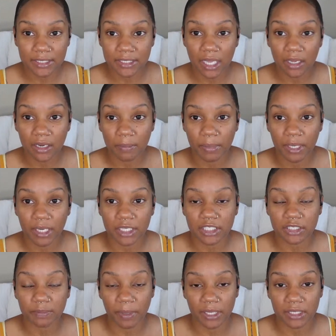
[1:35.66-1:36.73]
sound a bit
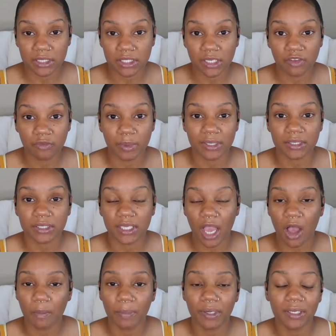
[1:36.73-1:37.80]
expensive, but
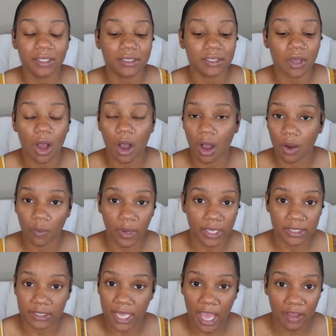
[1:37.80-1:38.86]
Scalpa is
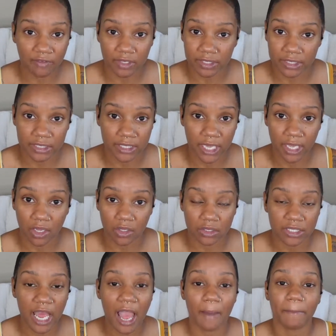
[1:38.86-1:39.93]
always having
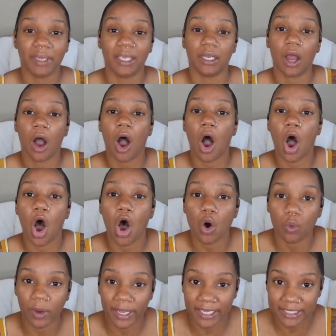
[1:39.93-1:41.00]
sales. I mean,
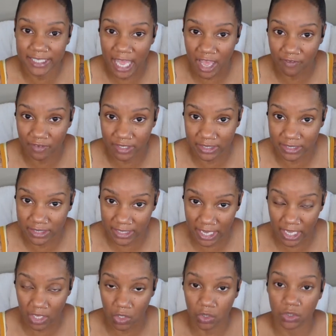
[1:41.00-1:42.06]
always having
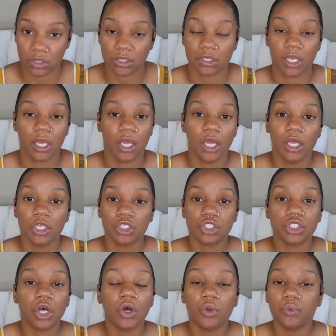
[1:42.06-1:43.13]
sales.
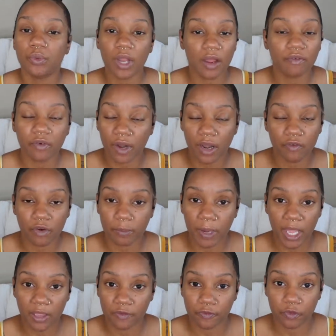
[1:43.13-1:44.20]
So never ever
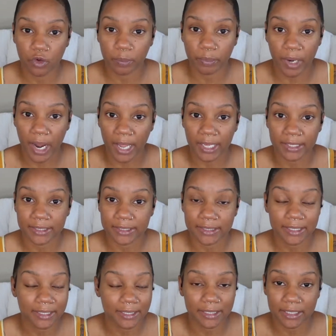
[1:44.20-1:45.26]
pay full price.
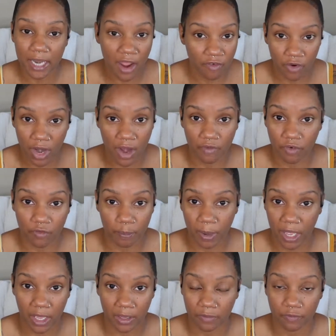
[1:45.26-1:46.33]
Never ever
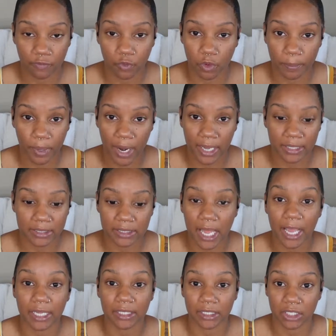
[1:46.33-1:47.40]
pay full price.
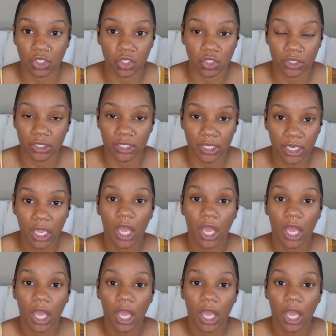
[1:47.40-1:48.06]
Like literally,